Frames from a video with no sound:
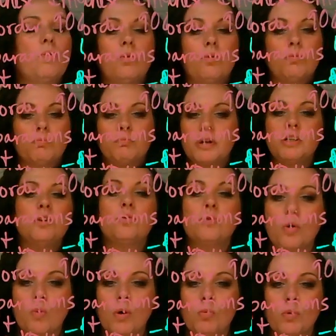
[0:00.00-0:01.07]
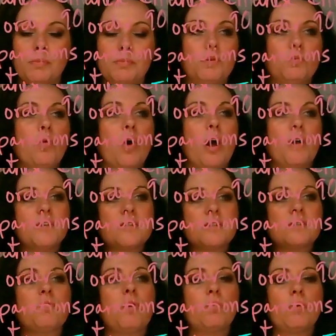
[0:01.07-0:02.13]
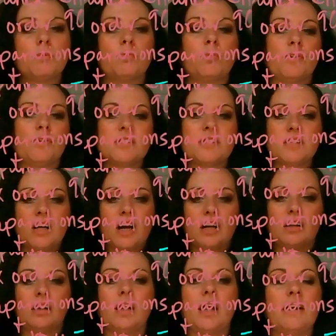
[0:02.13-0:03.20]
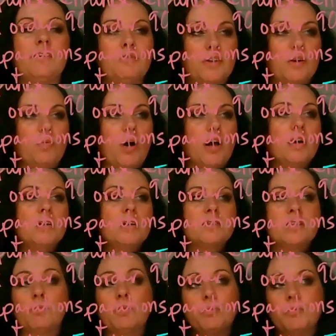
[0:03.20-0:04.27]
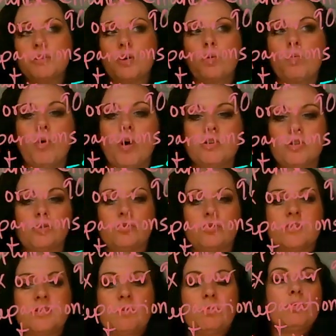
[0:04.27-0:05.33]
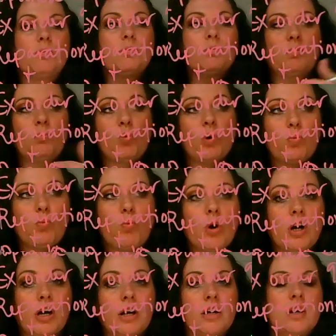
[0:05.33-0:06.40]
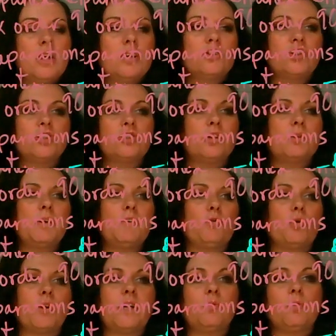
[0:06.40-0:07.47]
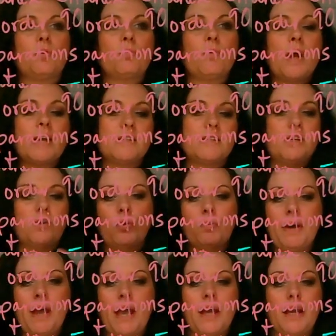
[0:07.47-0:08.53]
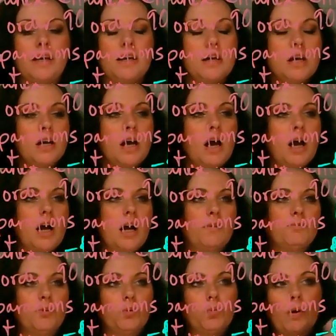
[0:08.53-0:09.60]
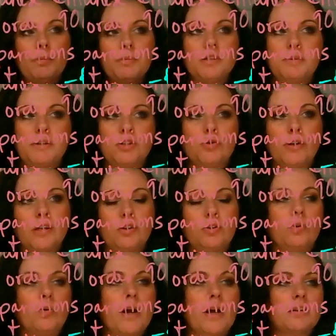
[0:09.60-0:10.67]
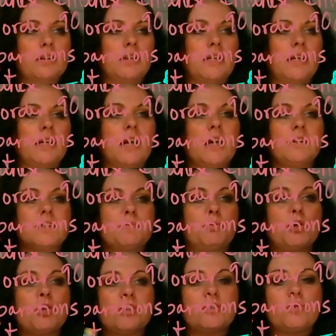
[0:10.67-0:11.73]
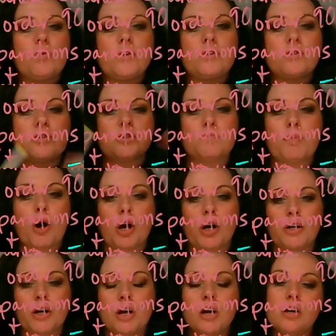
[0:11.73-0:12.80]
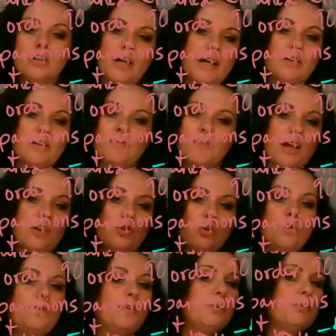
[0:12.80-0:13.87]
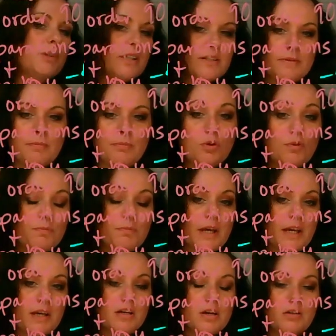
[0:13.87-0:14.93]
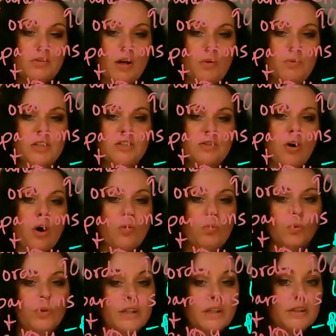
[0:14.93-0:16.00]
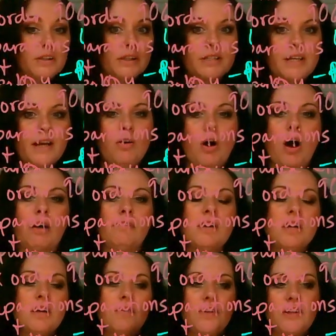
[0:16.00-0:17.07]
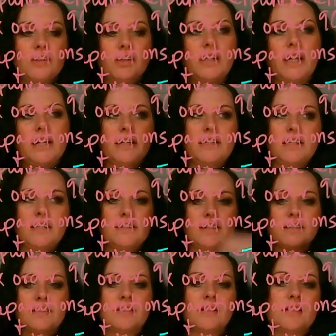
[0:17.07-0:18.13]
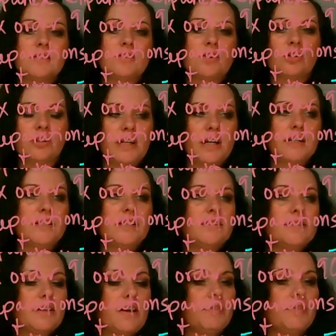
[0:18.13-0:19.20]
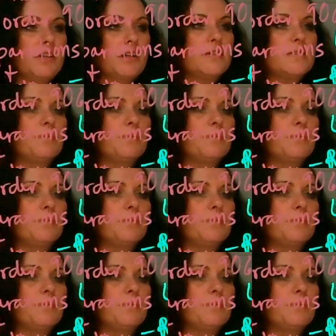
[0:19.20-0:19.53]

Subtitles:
men don't know what women want. This is what women want. This is the kind of life they want. Some women don't want children. Some women want to work. She's going to be for equal rights, equal pay, for women to be treated correctly. And this book is going to spark kind of that new feminist movement that we saw really take off in the late 1960s, early 1970s.